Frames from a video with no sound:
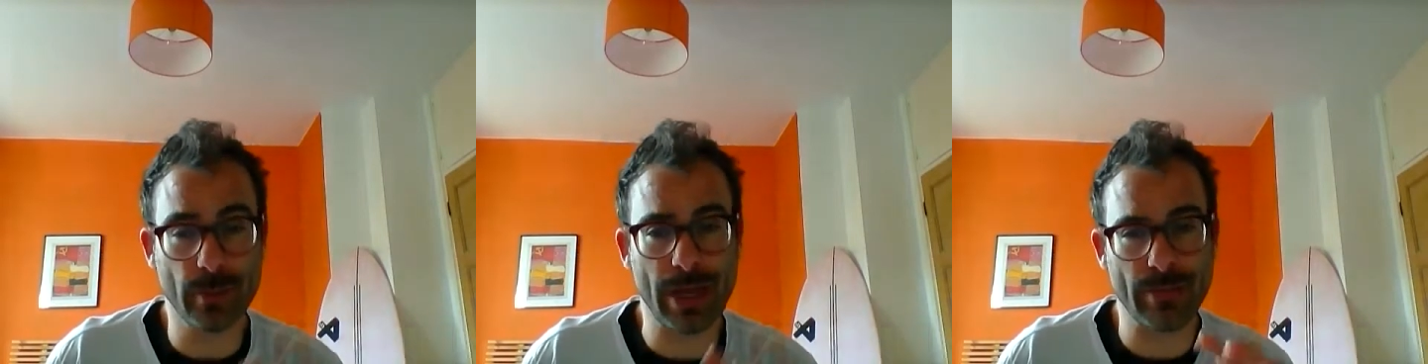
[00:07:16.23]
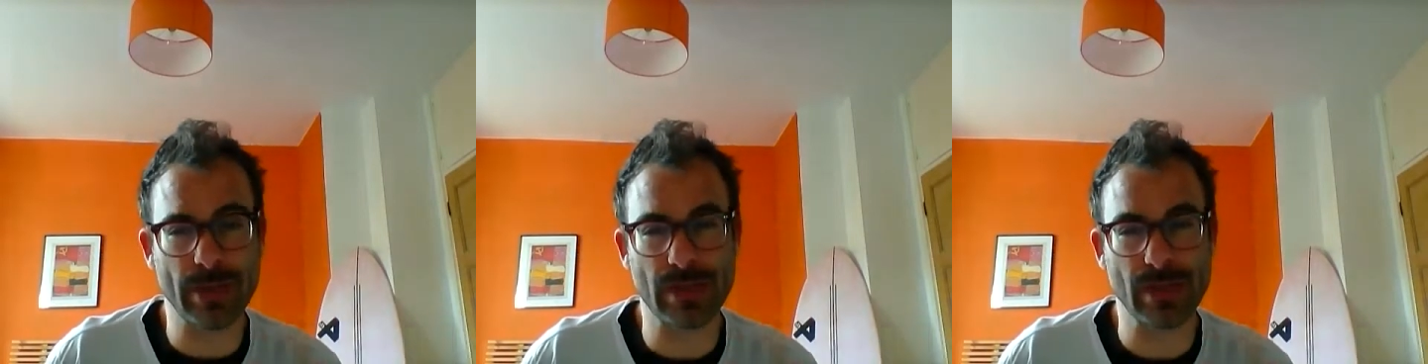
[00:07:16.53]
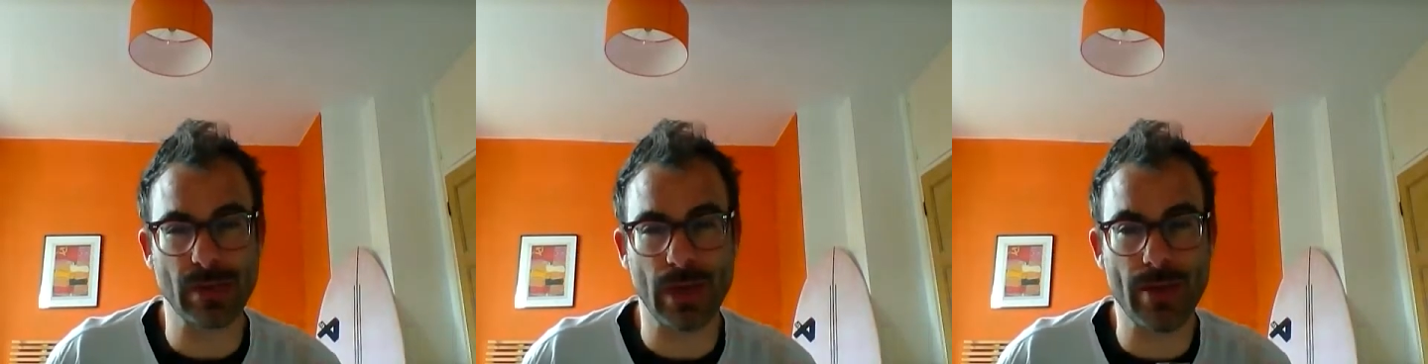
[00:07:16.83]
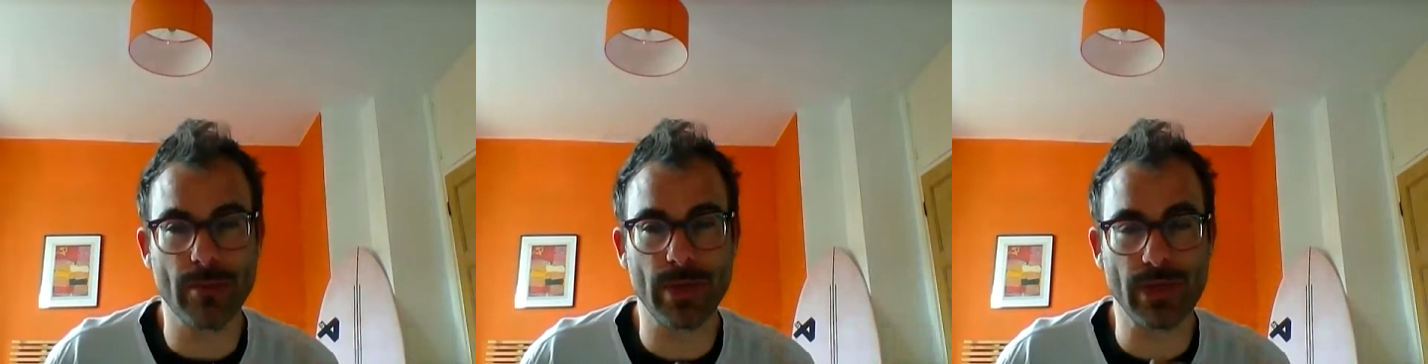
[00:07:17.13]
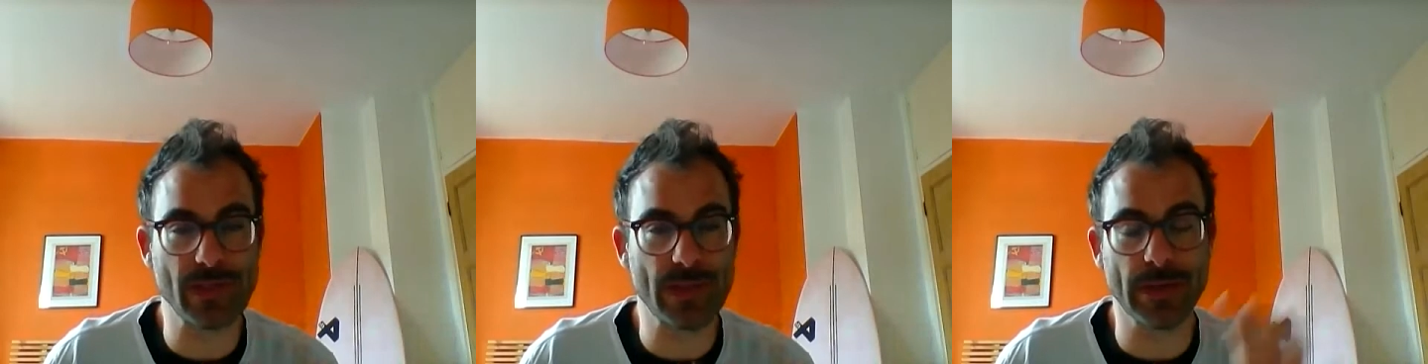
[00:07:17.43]
Backbenchers are
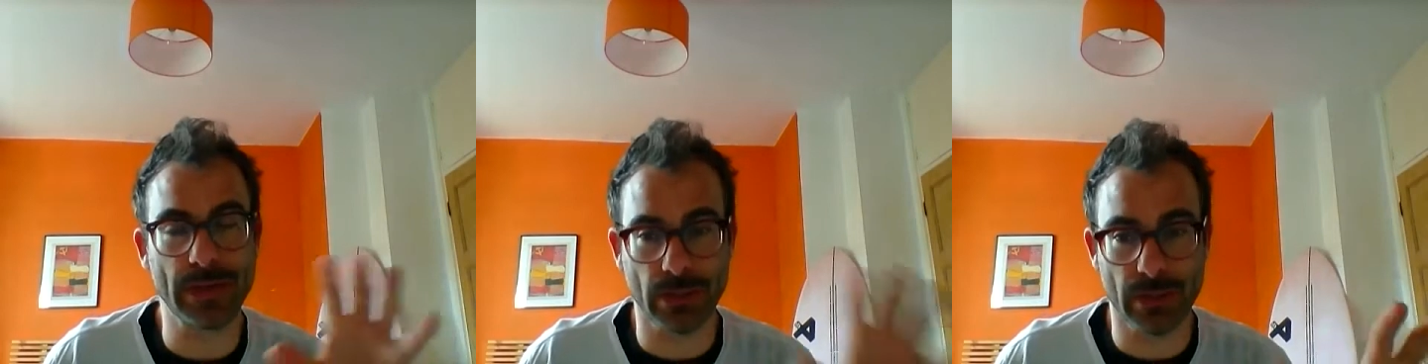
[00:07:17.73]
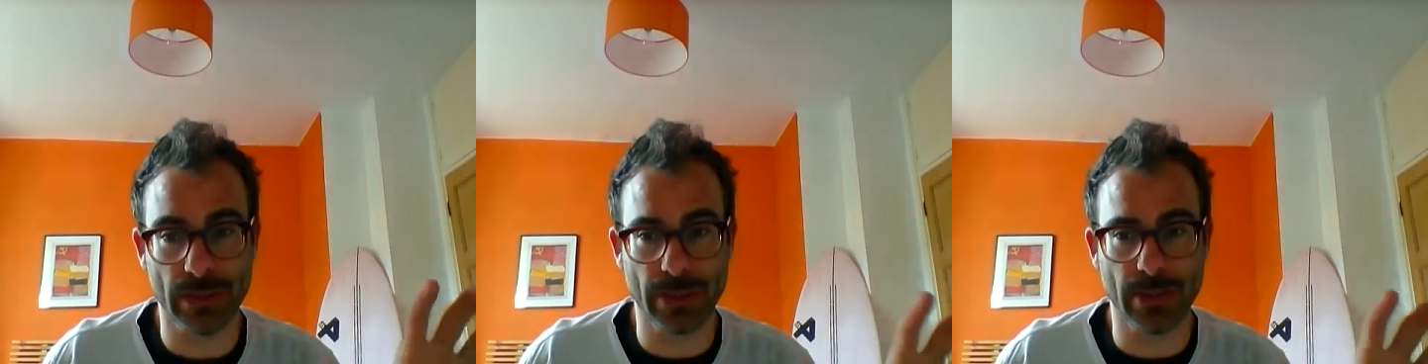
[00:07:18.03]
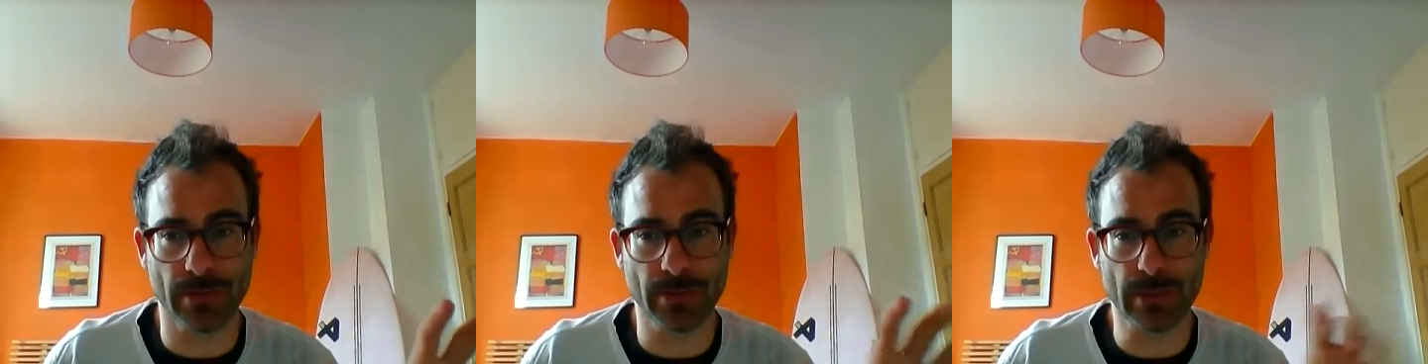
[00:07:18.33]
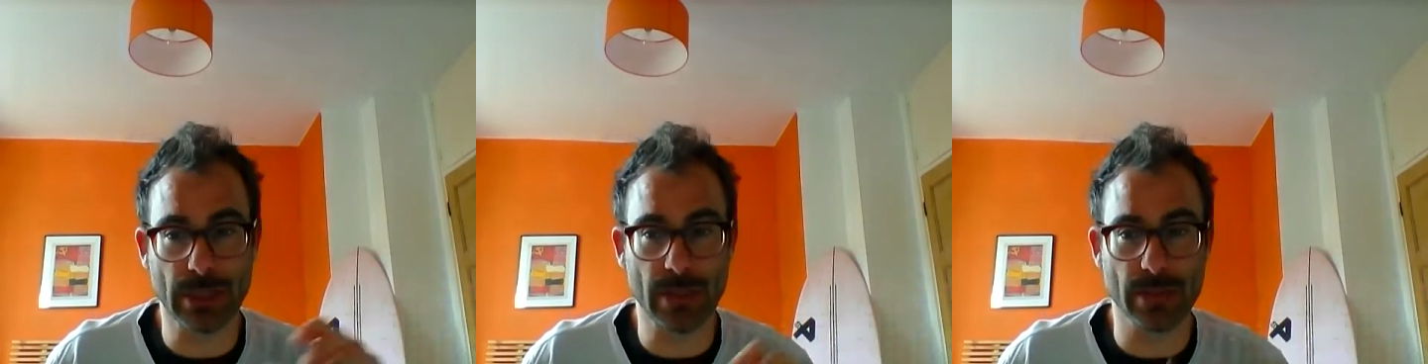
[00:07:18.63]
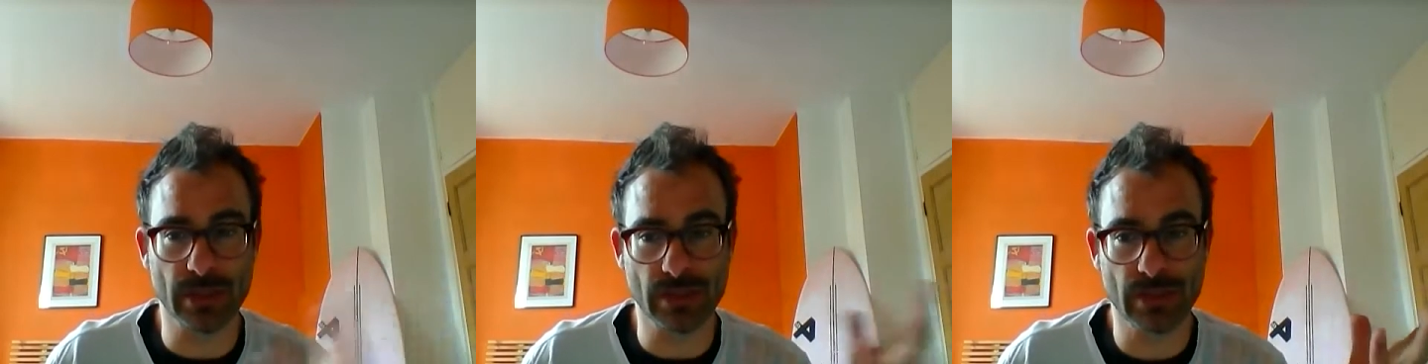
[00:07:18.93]
MPs that aren't in government. They are
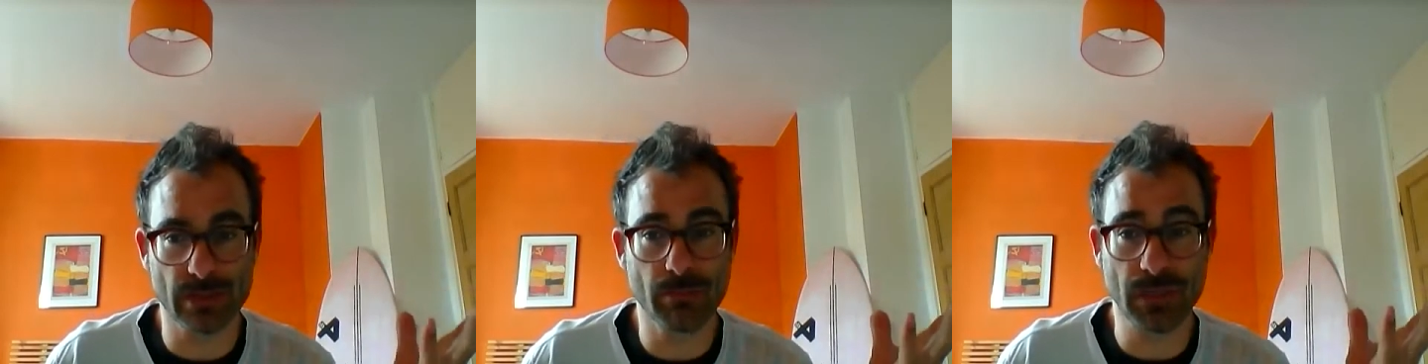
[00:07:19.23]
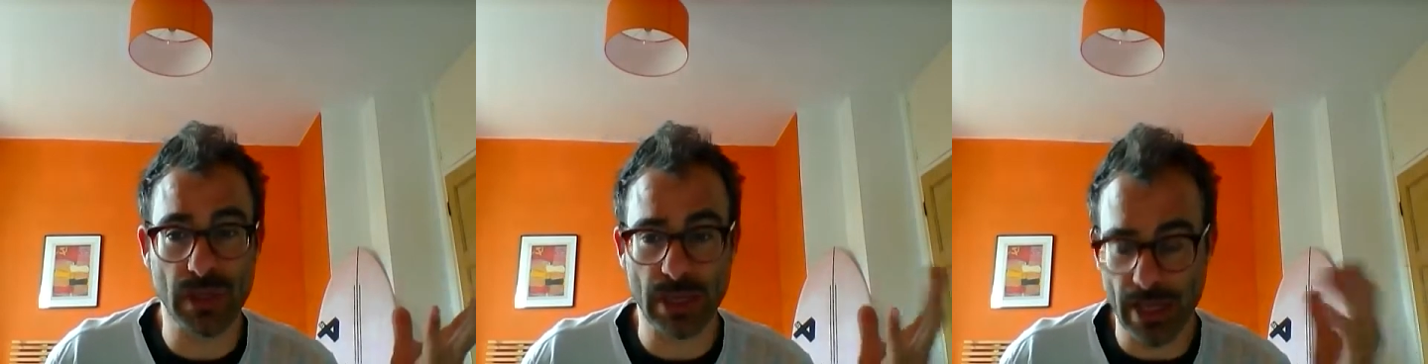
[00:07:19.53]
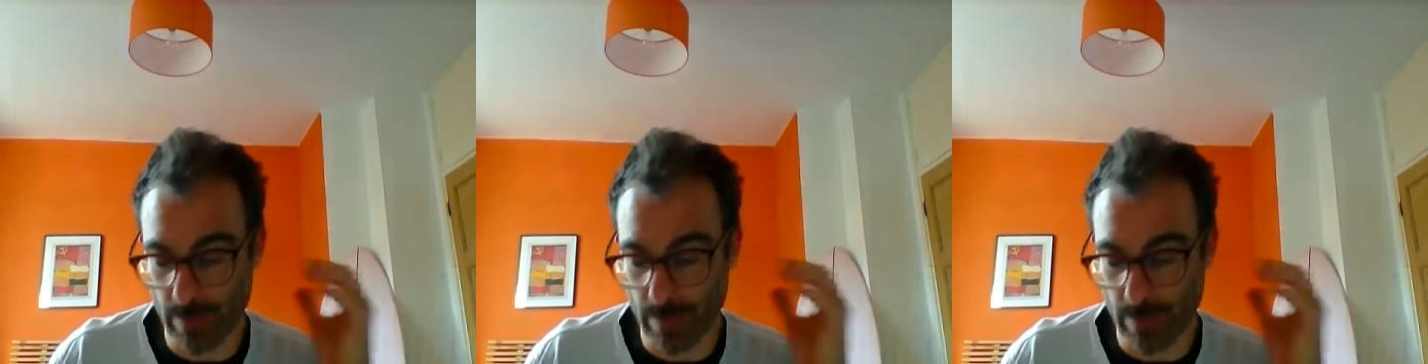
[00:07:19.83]
just sitting